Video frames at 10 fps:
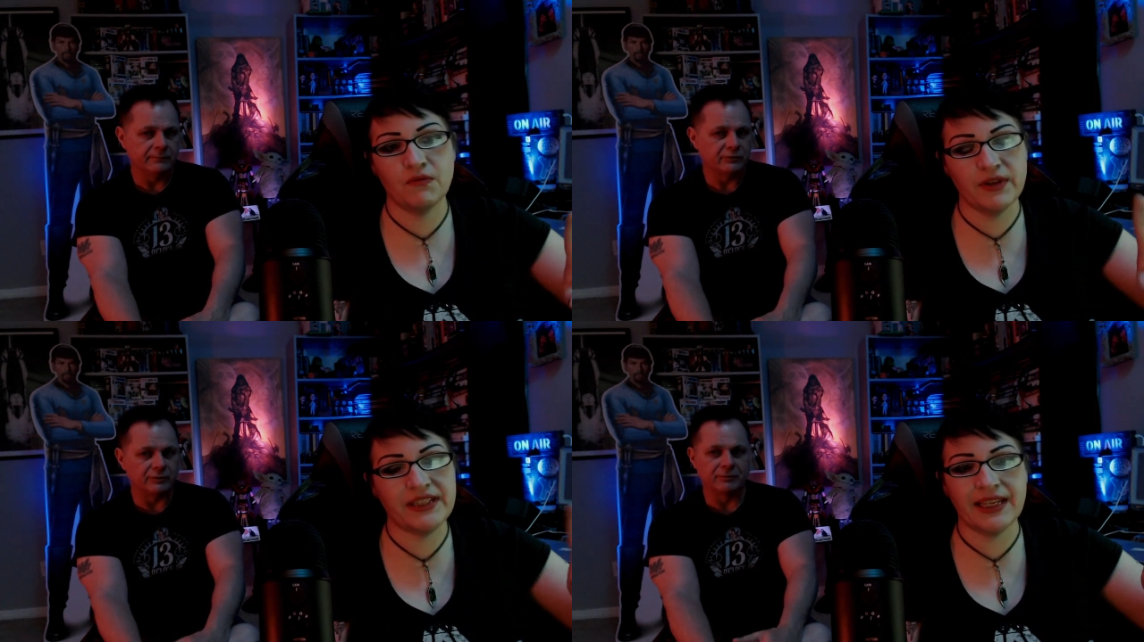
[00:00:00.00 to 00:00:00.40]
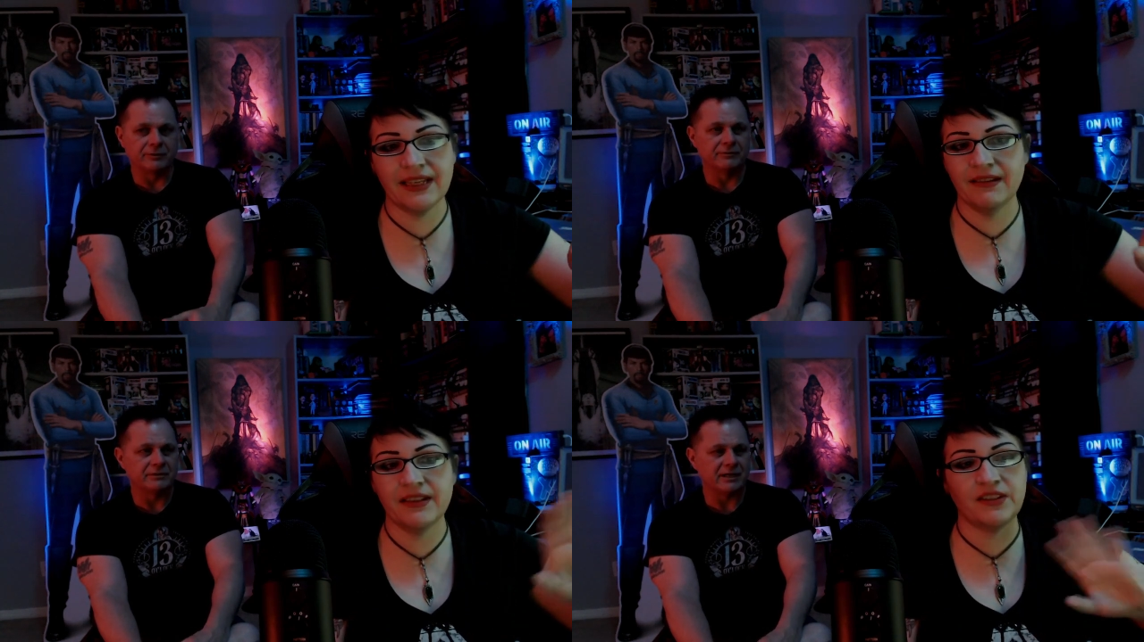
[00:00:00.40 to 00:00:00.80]

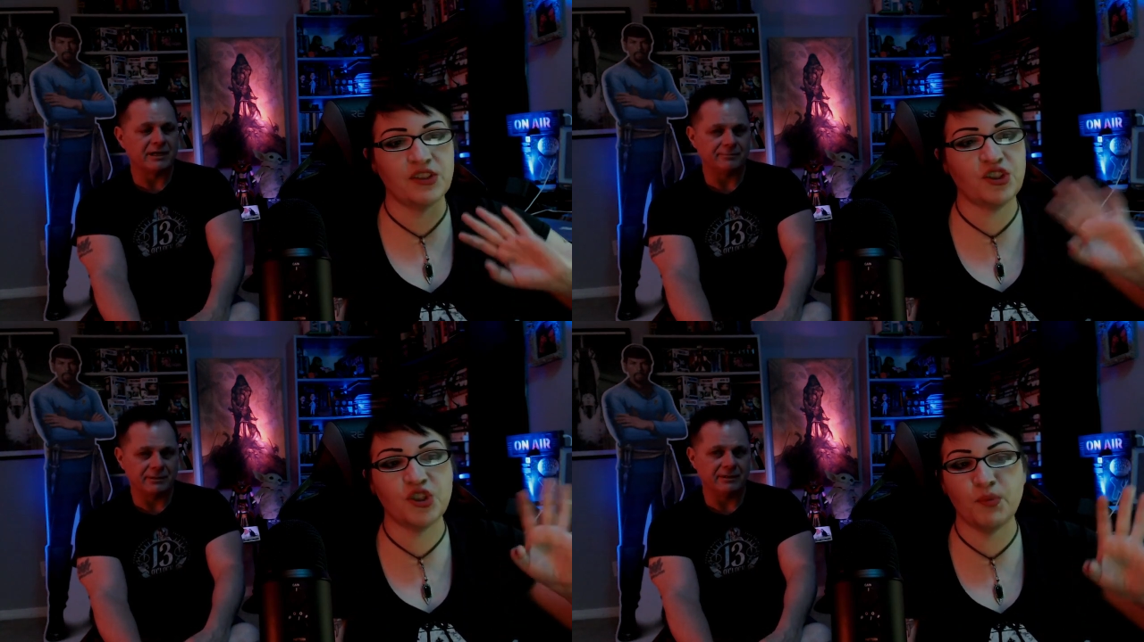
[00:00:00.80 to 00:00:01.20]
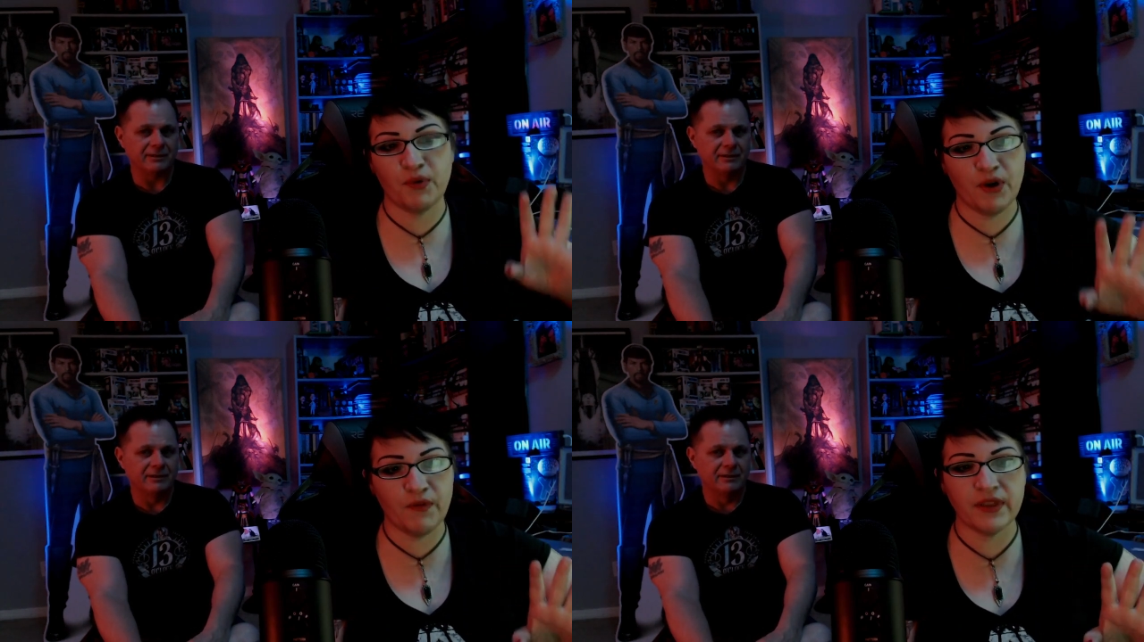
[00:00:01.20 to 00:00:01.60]
Speaker 1: ridiculous super top, and
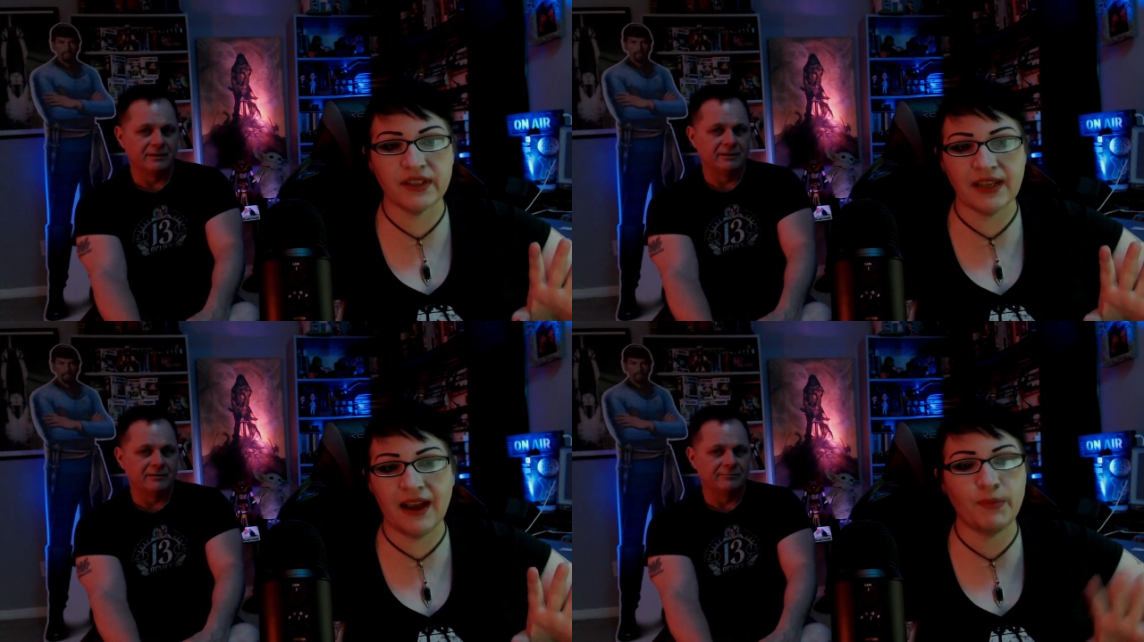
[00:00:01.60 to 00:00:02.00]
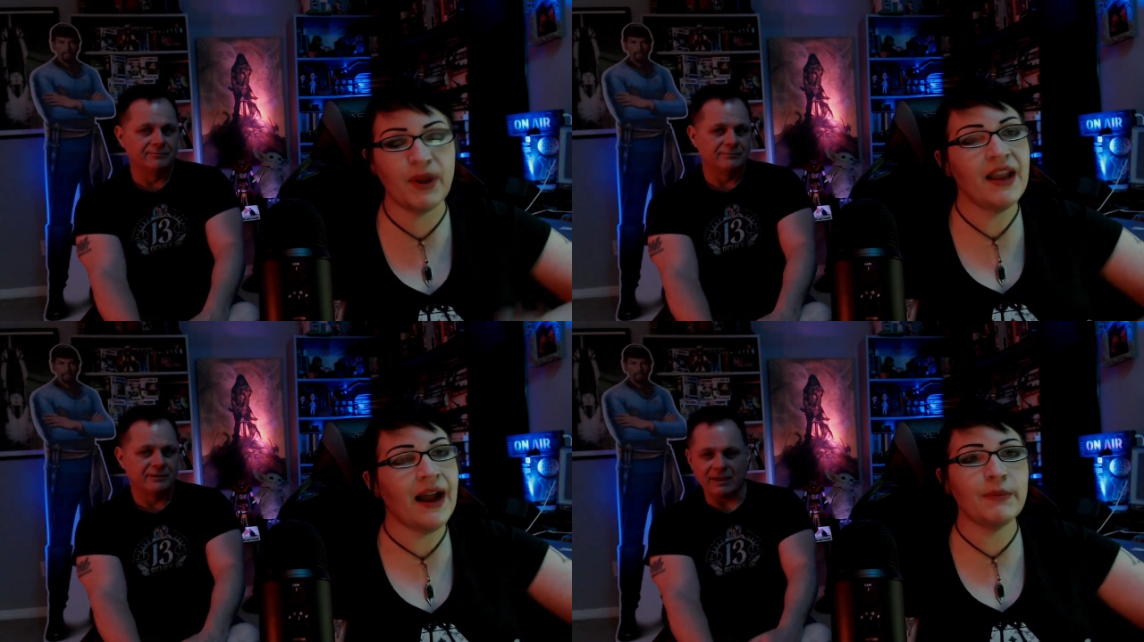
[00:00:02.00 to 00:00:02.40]
super yeah. over the top.